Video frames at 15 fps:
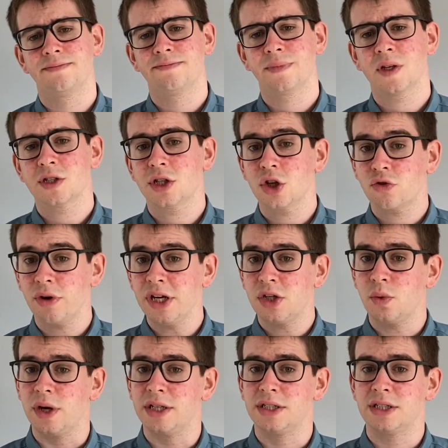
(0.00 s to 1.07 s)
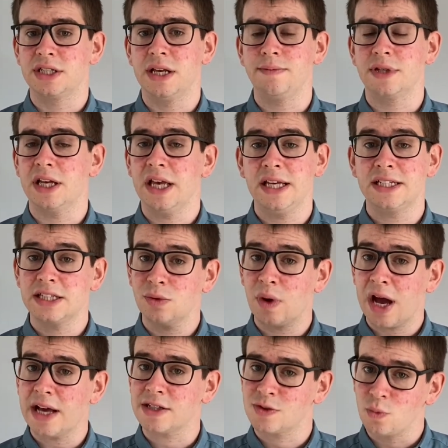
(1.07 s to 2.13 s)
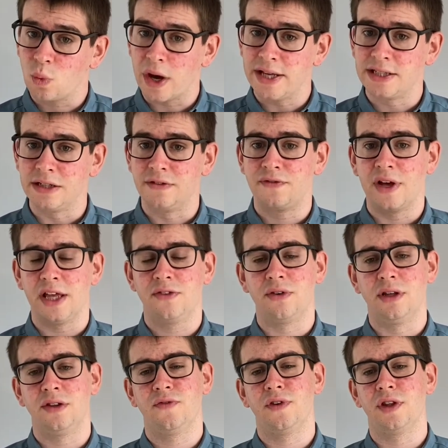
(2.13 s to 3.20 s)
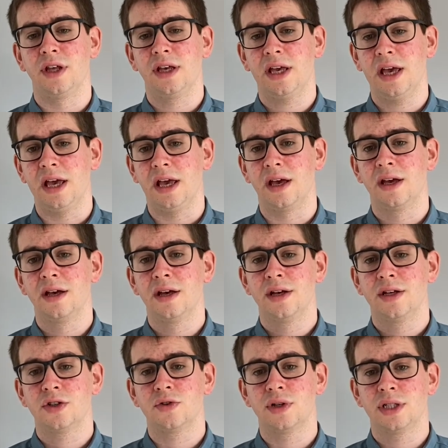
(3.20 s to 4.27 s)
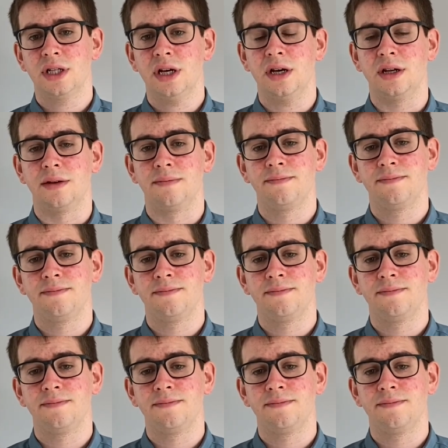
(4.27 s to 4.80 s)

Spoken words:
There's a degree to which it seems that he still has waited faithfully for the king to return.